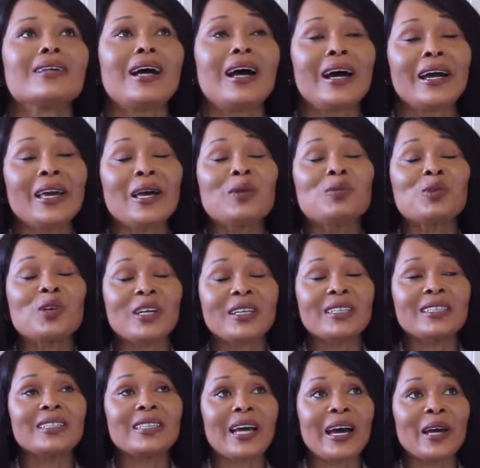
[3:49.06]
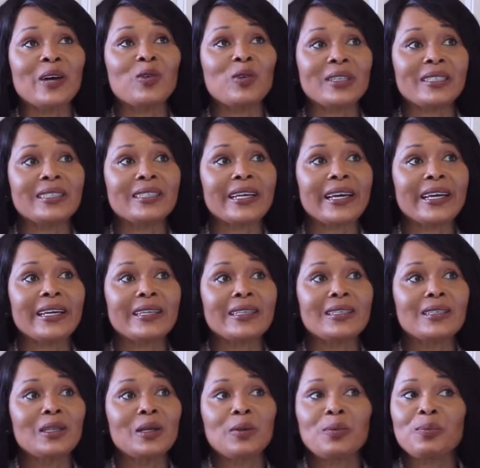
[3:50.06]
I am gonna die one day,
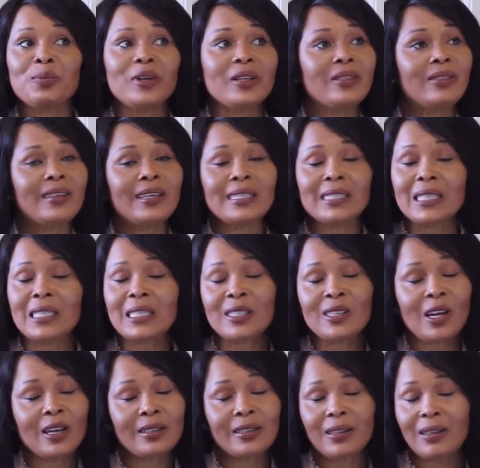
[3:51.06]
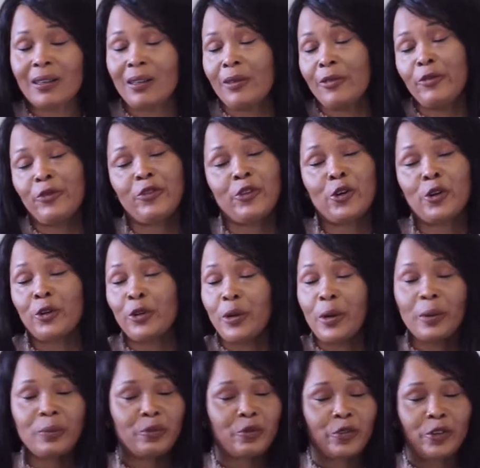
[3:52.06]
but this is not the
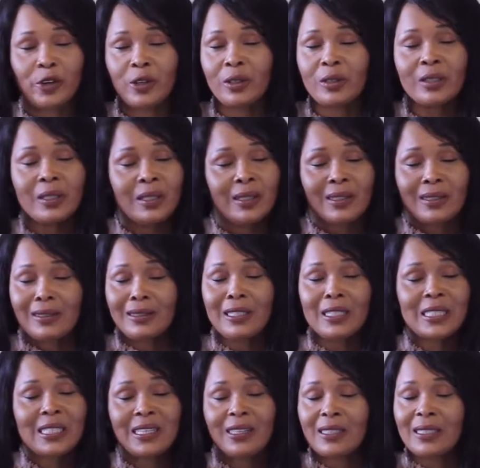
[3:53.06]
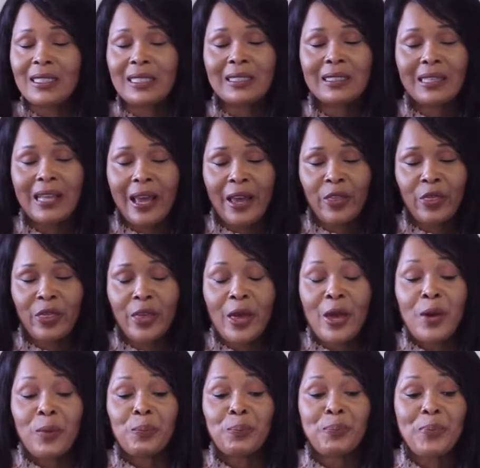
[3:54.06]
forum for discussing death.
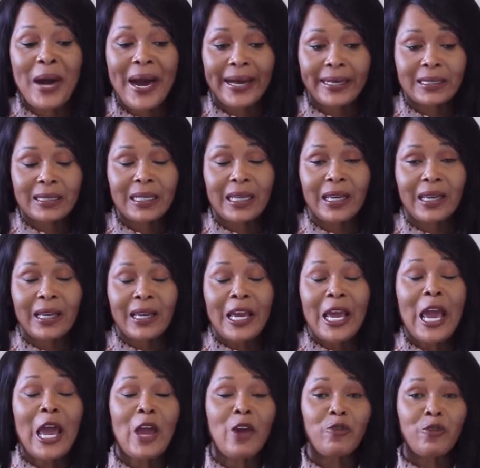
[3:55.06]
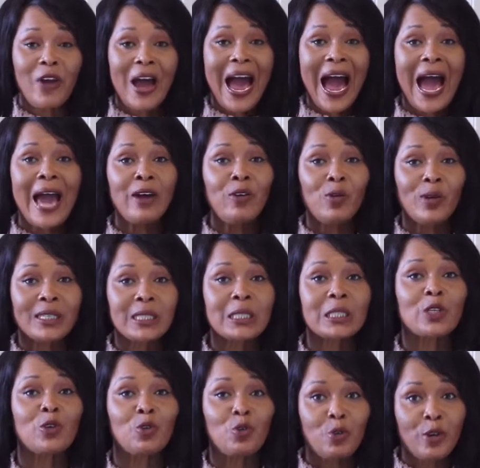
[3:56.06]
But if I
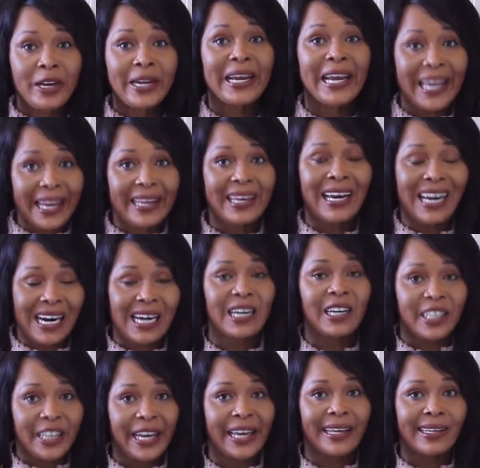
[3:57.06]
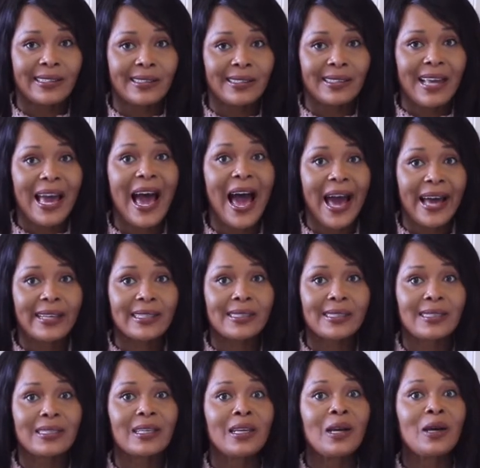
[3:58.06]
was to reincarnate
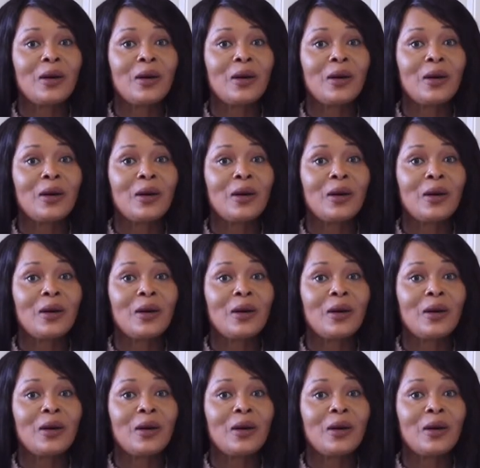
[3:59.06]
as